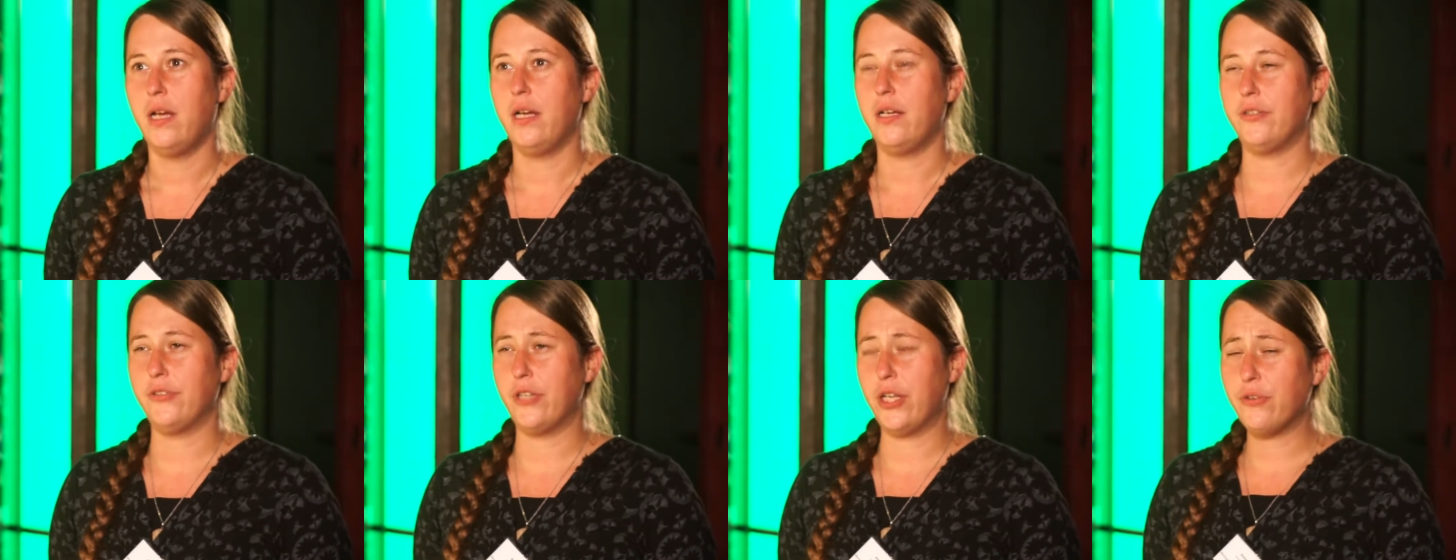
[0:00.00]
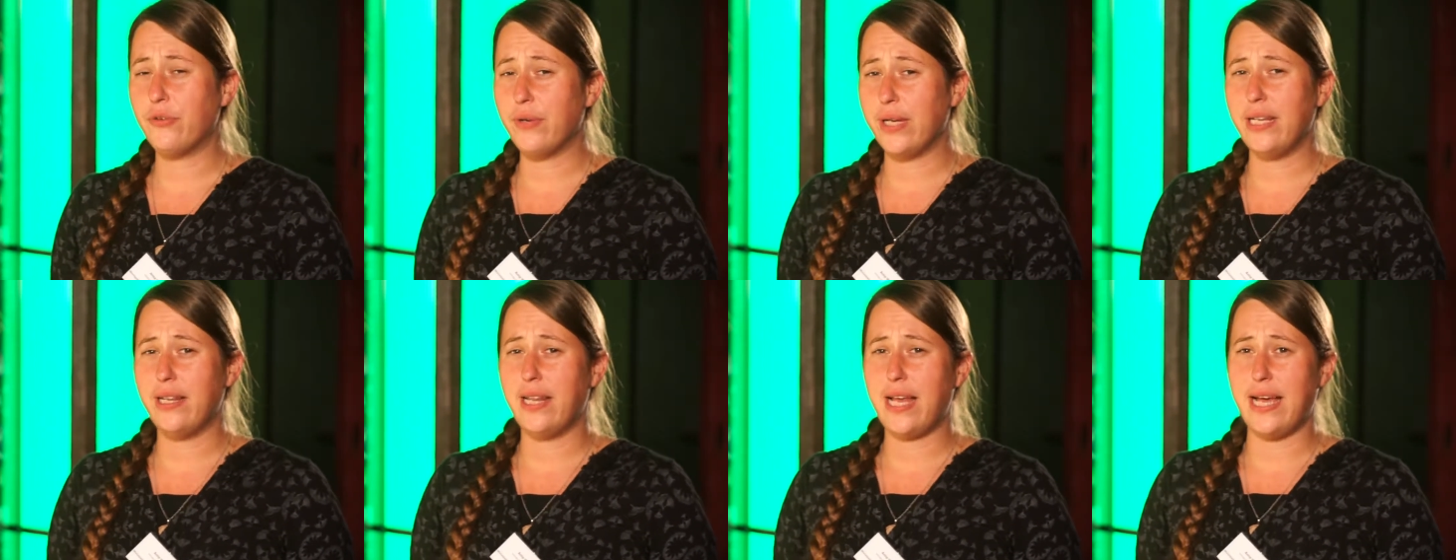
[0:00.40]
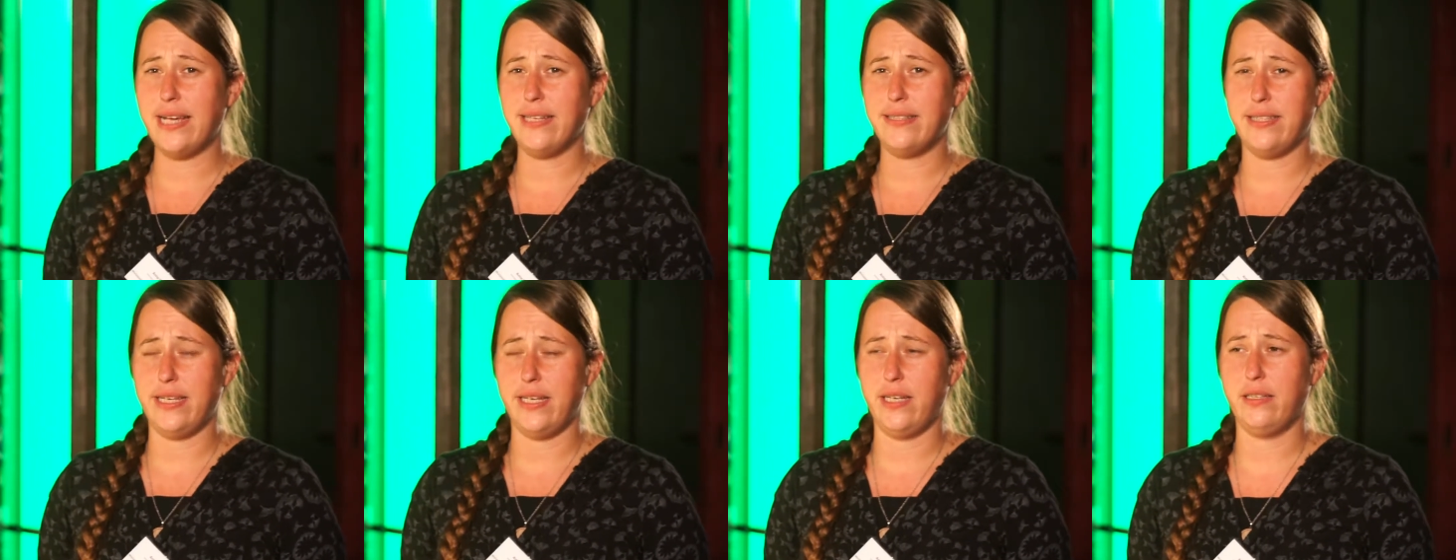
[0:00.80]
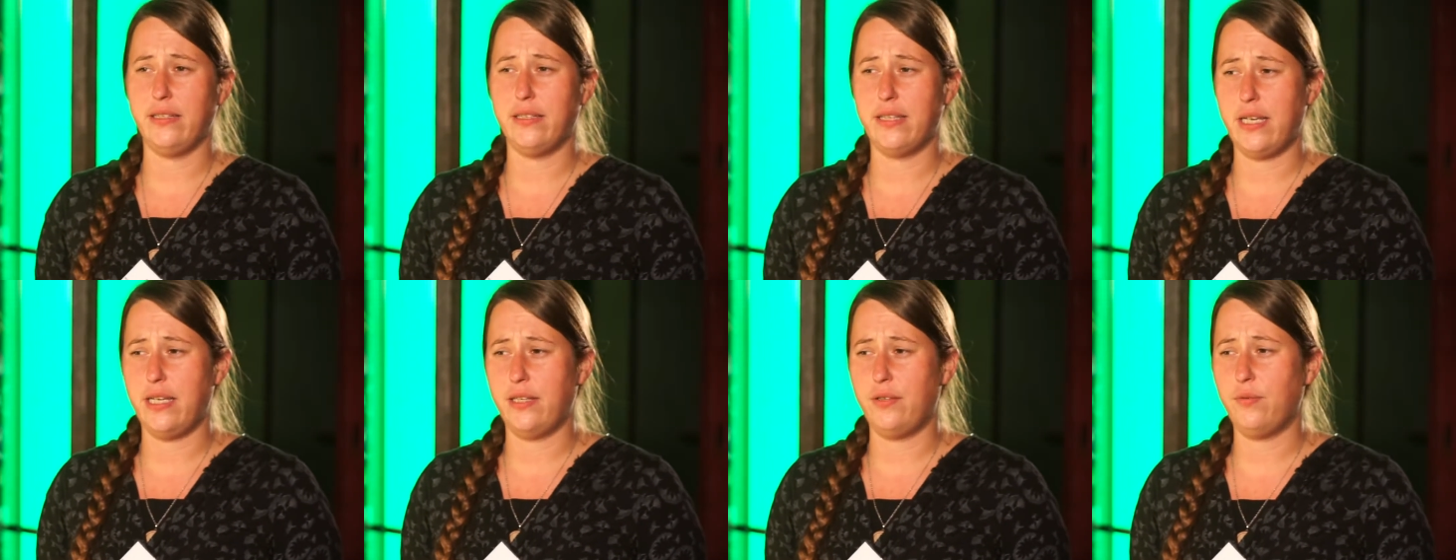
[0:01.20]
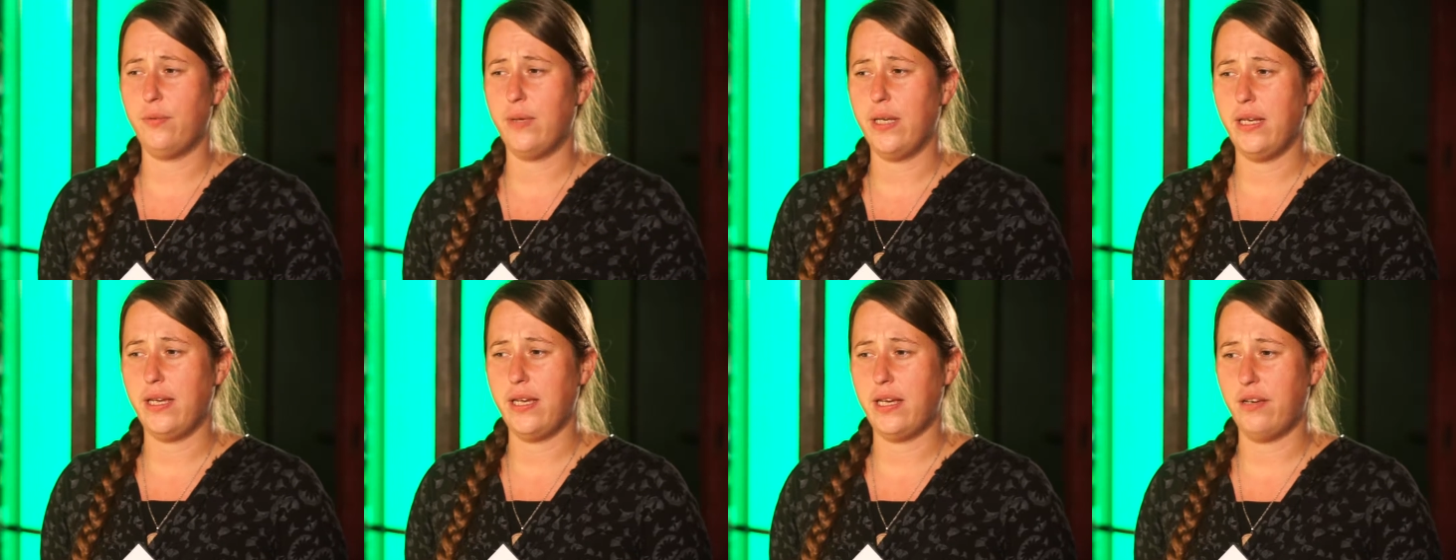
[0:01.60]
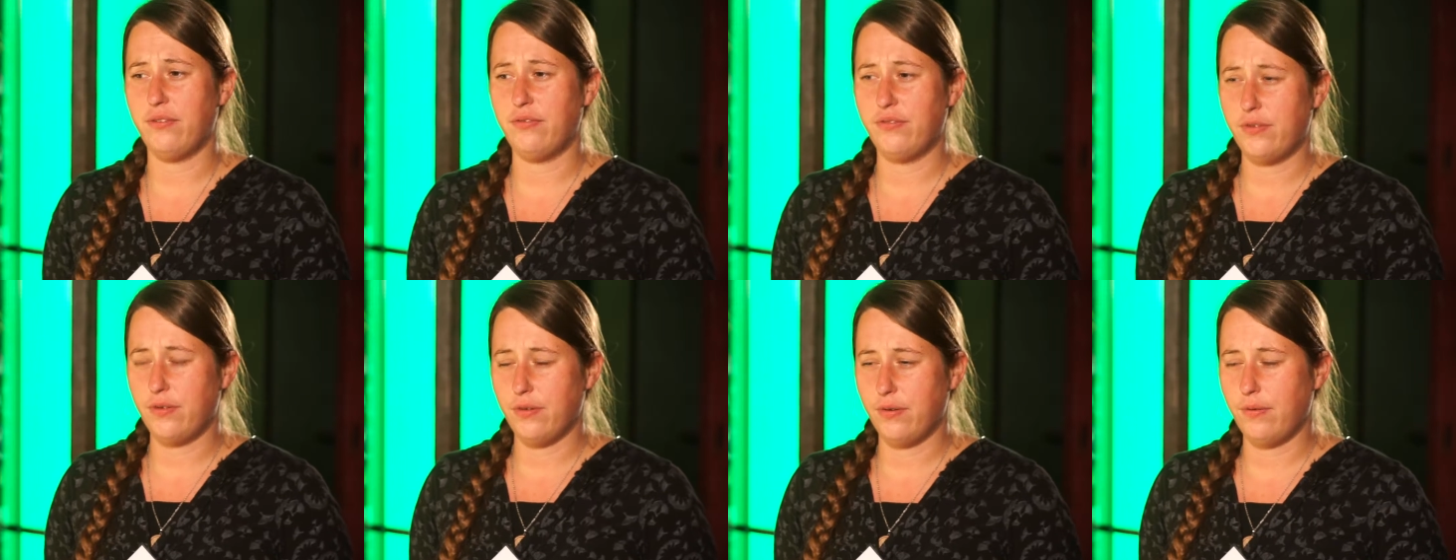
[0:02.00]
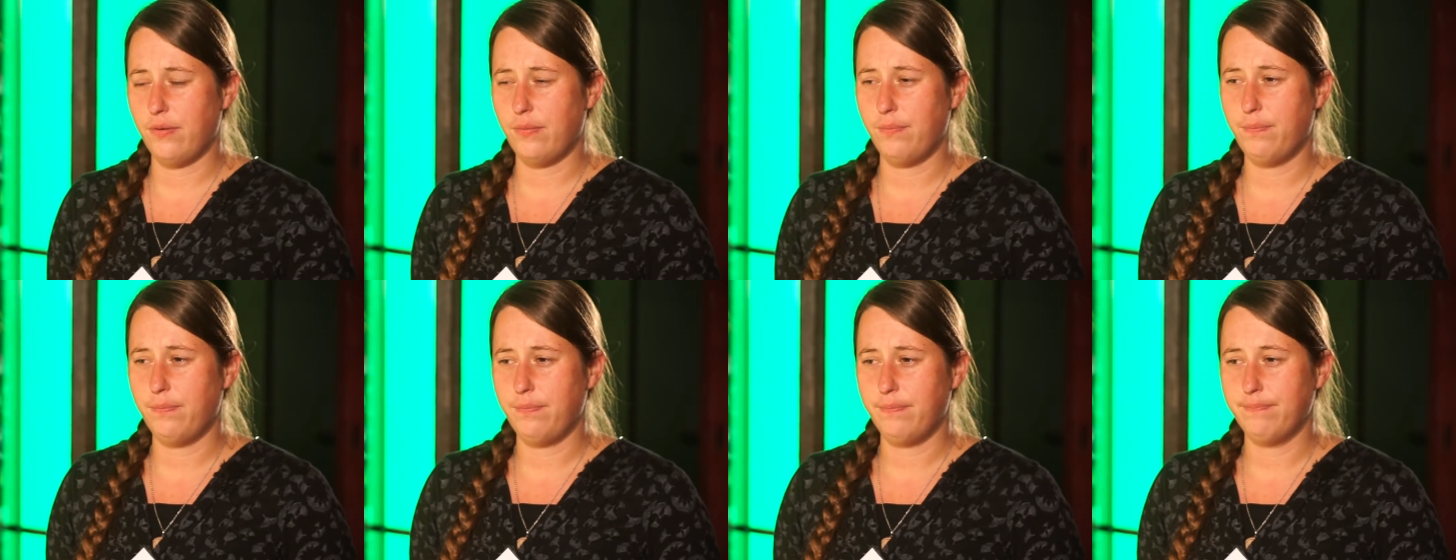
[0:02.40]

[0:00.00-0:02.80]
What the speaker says: and not realizing that we have to